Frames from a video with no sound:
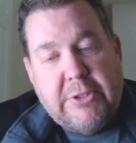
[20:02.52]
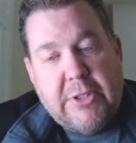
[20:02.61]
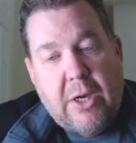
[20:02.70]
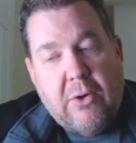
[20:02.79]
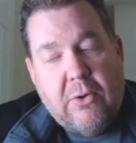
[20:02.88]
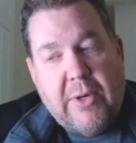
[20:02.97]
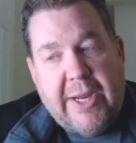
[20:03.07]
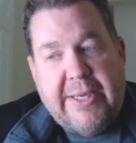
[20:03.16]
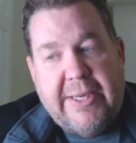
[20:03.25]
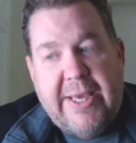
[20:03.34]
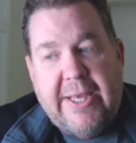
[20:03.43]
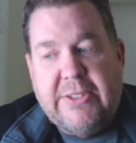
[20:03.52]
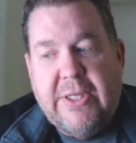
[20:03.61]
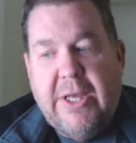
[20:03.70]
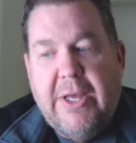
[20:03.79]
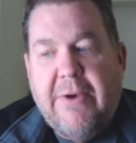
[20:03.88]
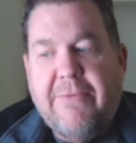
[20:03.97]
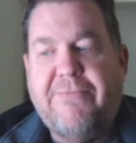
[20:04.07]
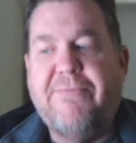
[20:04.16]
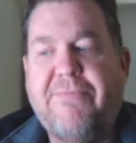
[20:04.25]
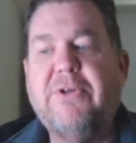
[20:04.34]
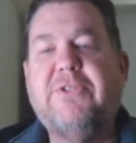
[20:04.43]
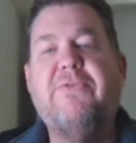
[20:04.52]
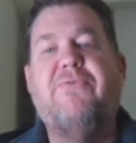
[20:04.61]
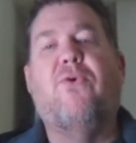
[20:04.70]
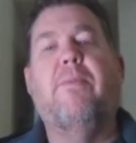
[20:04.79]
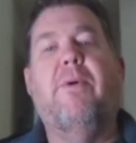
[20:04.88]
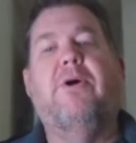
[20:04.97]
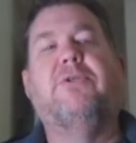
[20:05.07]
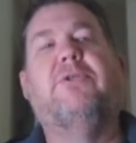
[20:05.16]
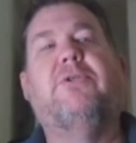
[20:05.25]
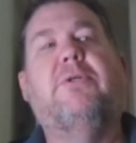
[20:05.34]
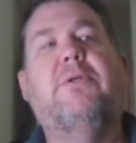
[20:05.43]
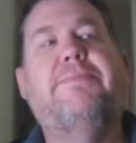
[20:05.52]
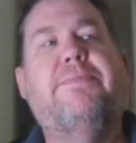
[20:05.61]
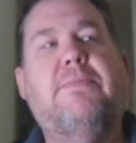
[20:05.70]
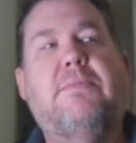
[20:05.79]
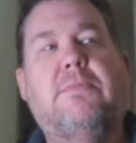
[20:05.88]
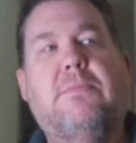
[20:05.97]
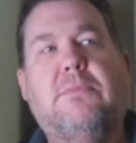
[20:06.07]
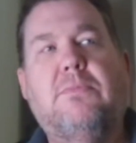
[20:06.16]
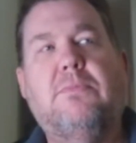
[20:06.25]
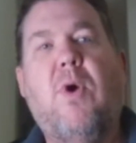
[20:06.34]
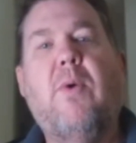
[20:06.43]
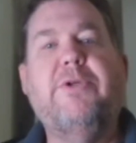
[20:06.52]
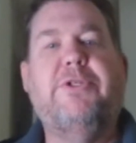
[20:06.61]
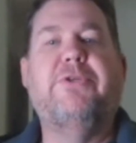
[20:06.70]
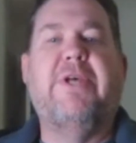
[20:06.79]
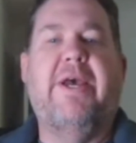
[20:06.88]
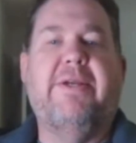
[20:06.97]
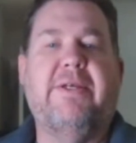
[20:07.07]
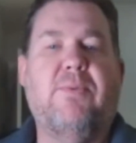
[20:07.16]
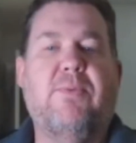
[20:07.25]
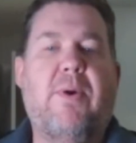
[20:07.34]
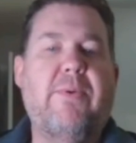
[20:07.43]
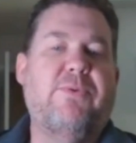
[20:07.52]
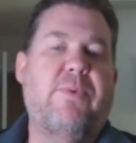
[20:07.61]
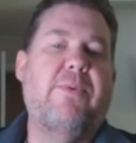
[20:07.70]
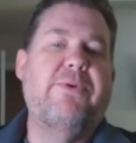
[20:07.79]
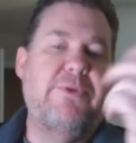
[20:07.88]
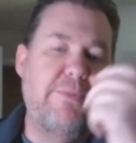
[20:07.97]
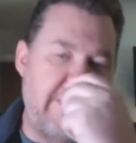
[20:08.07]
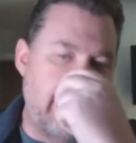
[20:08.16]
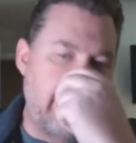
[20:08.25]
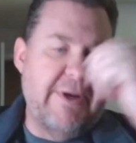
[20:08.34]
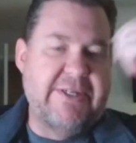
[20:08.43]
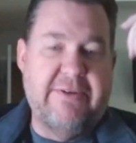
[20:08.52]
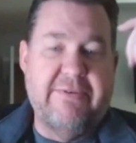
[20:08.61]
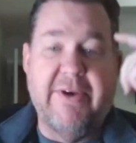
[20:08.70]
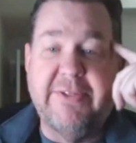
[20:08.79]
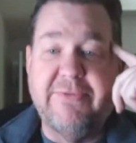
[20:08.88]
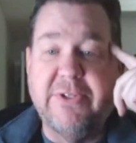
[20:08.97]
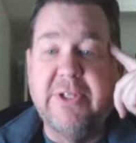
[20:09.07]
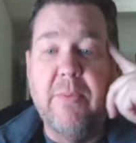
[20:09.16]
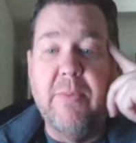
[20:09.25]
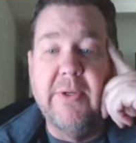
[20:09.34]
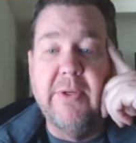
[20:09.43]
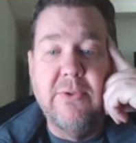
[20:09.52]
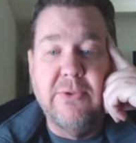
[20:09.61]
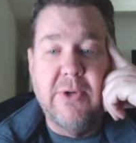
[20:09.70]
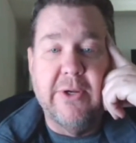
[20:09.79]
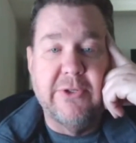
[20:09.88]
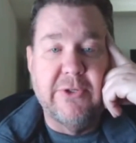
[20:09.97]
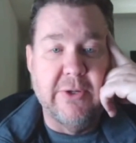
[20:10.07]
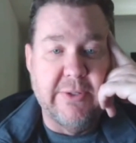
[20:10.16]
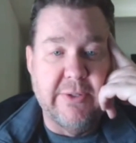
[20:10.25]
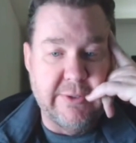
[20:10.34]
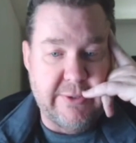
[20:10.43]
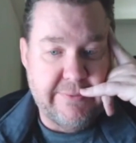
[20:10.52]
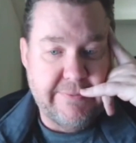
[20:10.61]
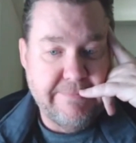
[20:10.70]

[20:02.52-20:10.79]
So I guess first and foremost, what would you say? What would be your best advice for someone who's going to start this?